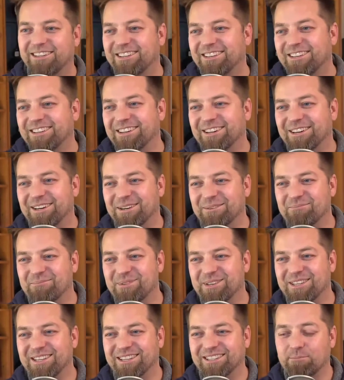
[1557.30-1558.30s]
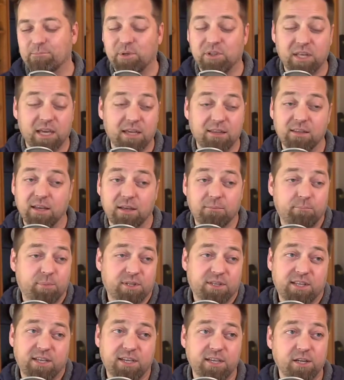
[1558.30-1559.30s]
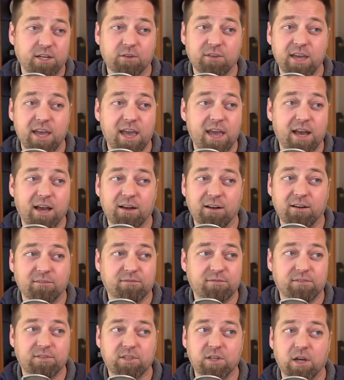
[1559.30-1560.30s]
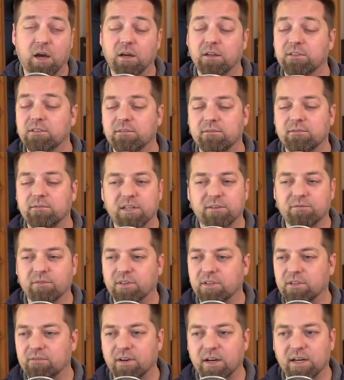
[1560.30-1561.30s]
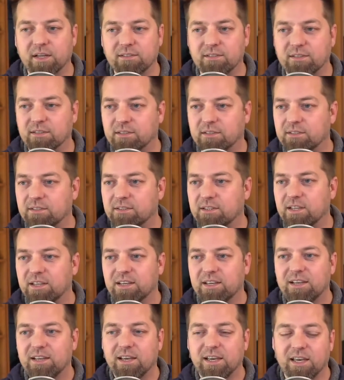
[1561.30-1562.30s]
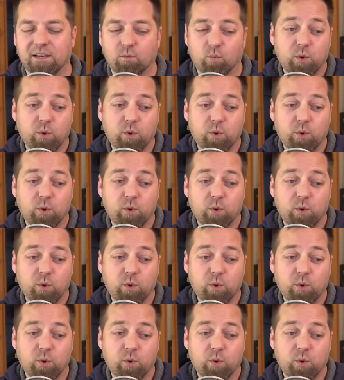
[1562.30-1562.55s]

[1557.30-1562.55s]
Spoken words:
But they have tons of different devices, and we